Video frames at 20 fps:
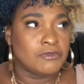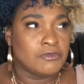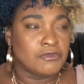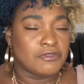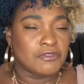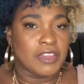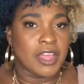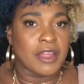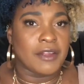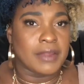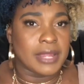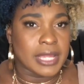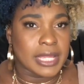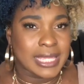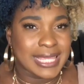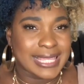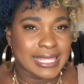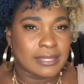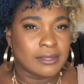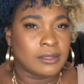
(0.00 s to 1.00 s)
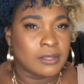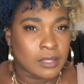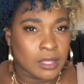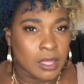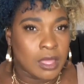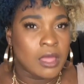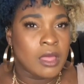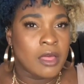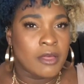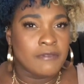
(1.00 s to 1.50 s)
very,
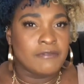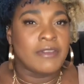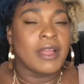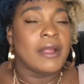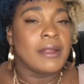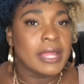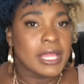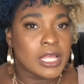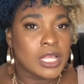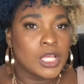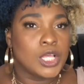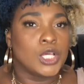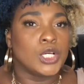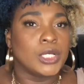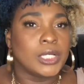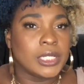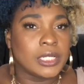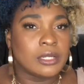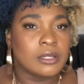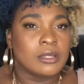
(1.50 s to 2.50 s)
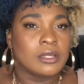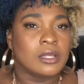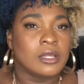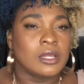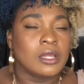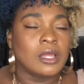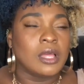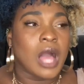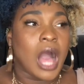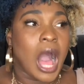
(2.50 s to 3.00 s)
very good
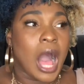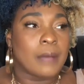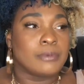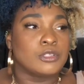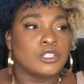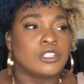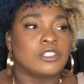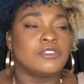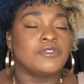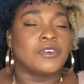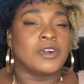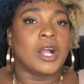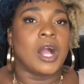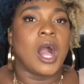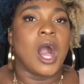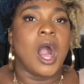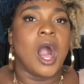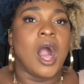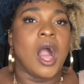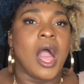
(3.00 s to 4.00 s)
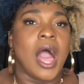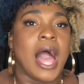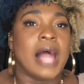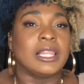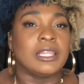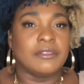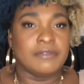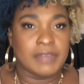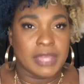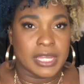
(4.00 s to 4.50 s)
options for
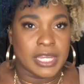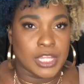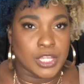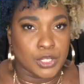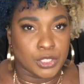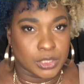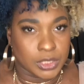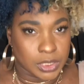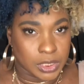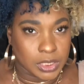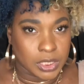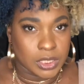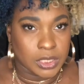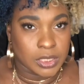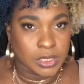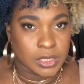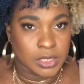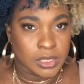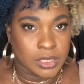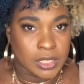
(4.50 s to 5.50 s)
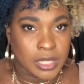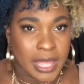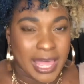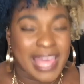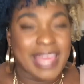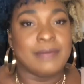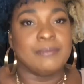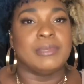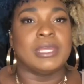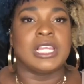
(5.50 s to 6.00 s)
elevating your look
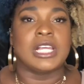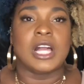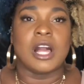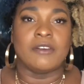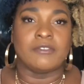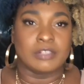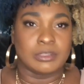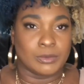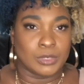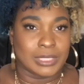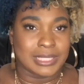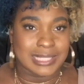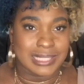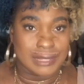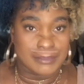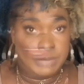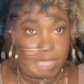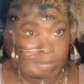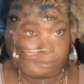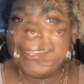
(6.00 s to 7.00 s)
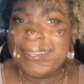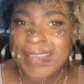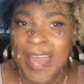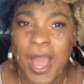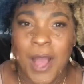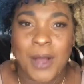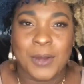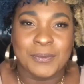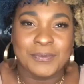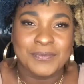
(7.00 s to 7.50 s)
and being comfortable at the same time.
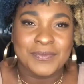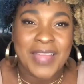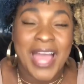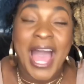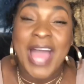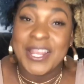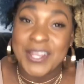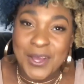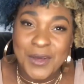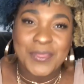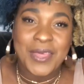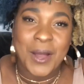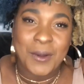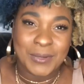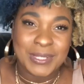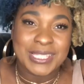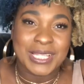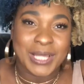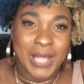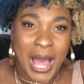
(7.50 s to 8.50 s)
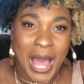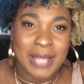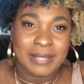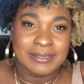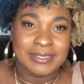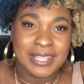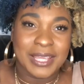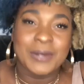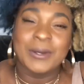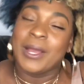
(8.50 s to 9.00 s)
Now, I know that was a lot.
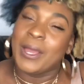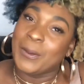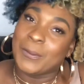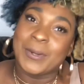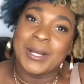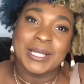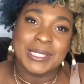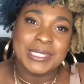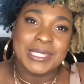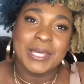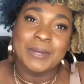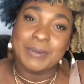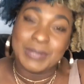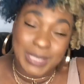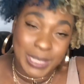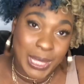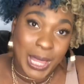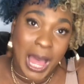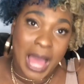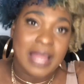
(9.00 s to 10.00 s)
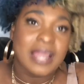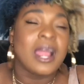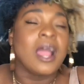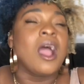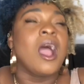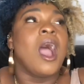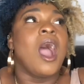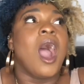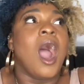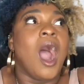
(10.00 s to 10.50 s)
It, it was. It was a lot.
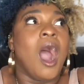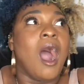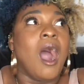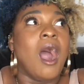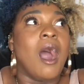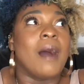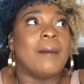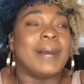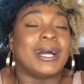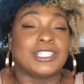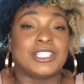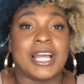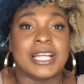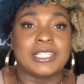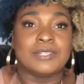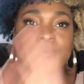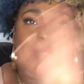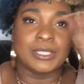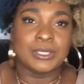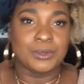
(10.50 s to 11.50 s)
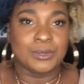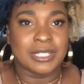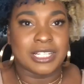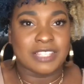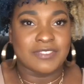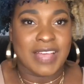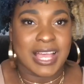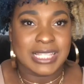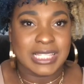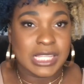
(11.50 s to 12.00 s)
Um, I tried to run through it as
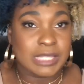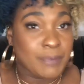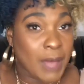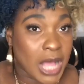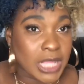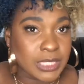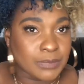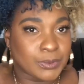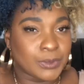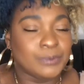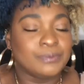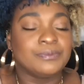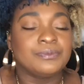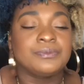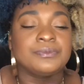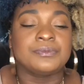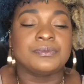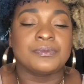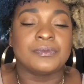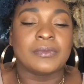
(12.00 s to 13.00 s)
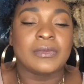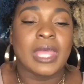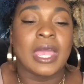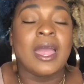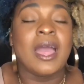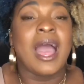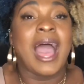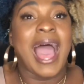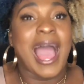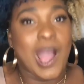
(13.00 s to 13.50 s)
fast as possible.
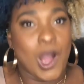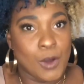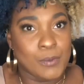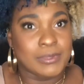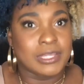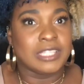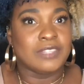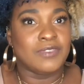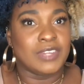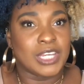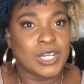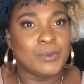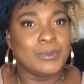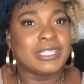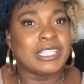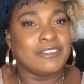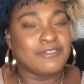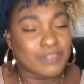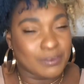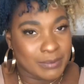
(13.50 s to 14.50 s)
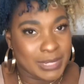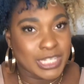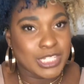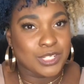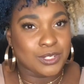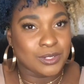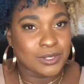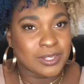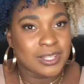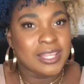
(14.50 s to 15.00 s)
I hope this video was
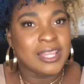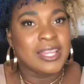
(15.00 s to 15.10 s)
informational.